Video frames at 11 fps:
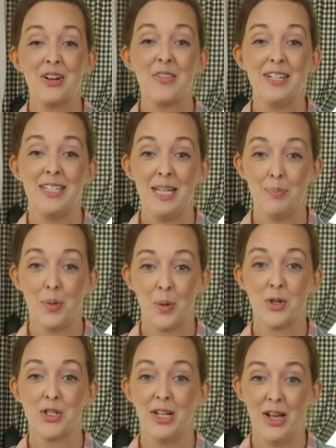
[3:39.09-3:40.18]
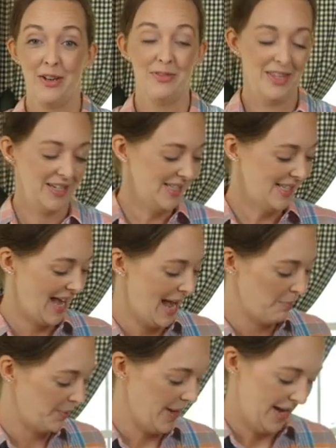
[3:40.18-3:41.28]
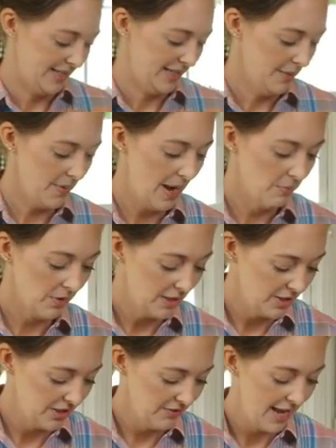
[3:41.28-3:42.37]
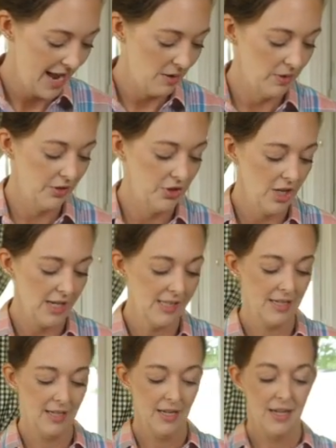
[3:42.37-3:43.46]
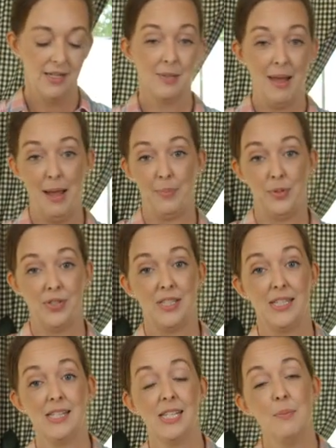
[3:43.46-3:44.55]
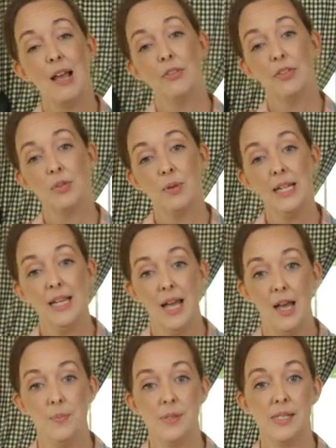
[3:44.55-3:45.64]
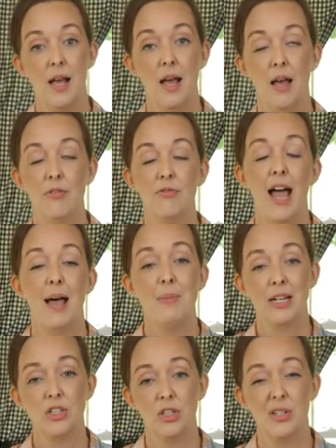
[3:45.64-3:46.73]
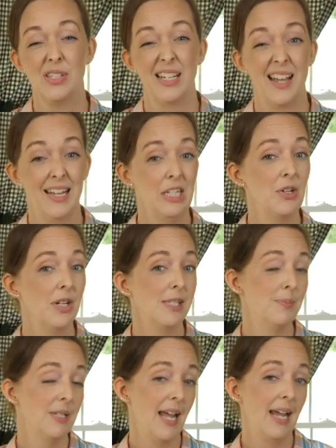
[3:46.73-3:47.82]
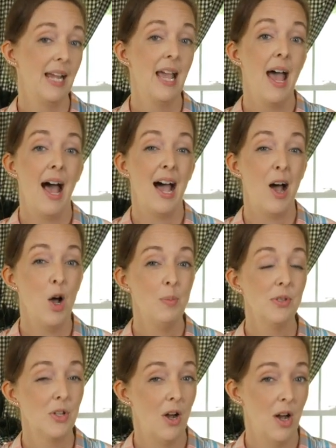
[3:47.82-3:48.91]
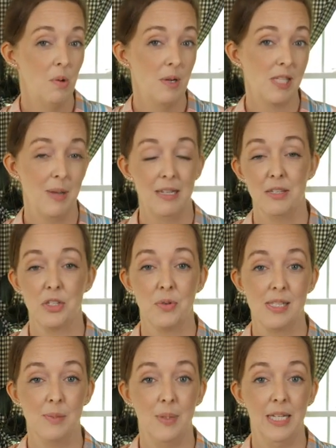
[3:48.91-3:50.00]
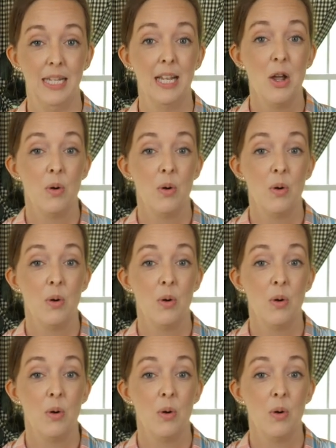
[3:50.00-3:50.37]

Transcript: start on the dip portion of this apple pie dip, and we're going to do that with just some apples. This is about 3 cups of, I'm actually using Honeycrisp today. I almost always make this recipe